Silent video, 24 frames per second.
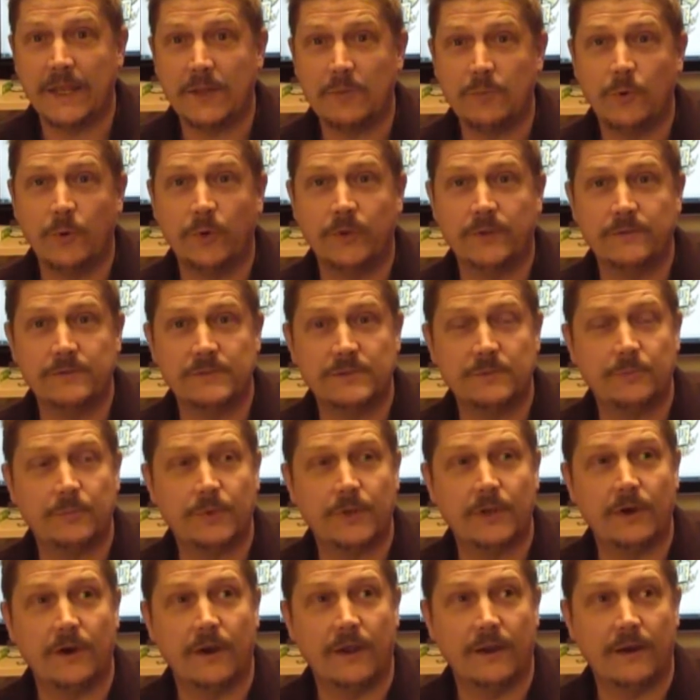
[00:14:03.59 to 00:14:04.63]
at the point of
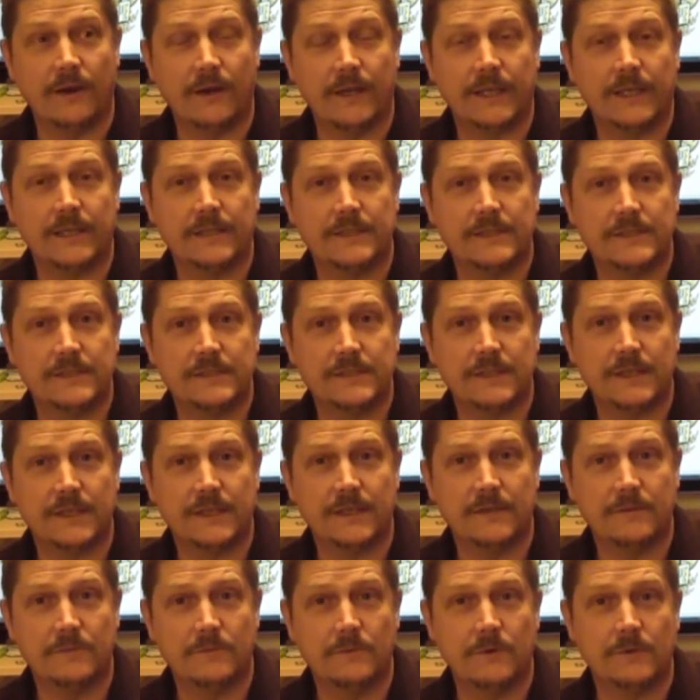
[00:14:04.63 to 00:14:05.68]
supply, I get to
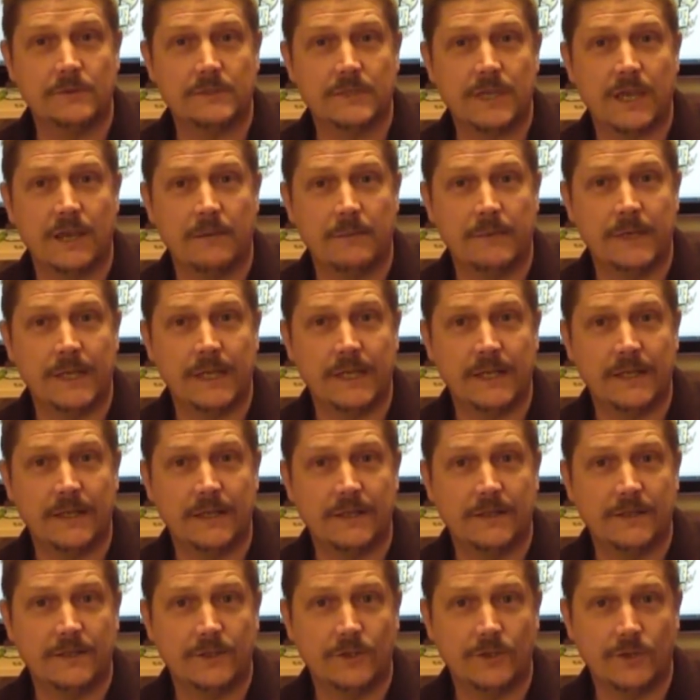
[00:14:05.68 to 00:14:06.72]
see what's coming in
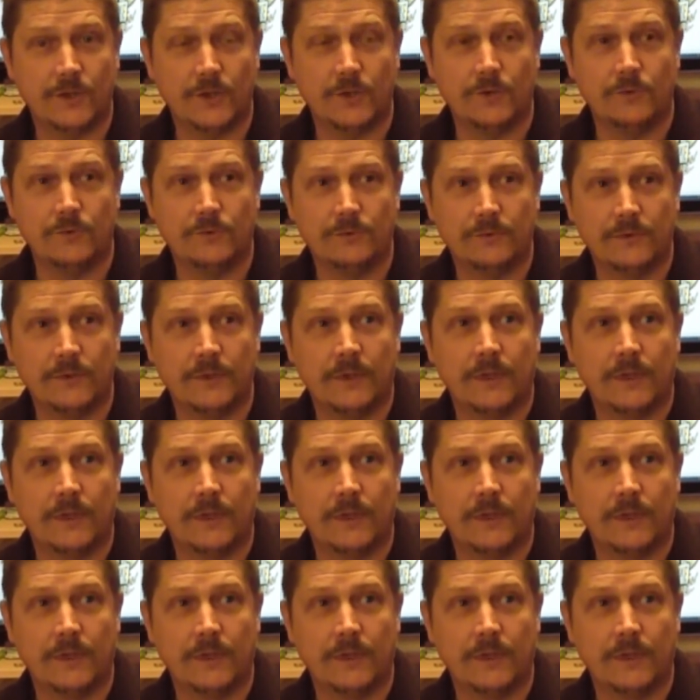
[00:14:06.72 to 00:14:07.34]
new.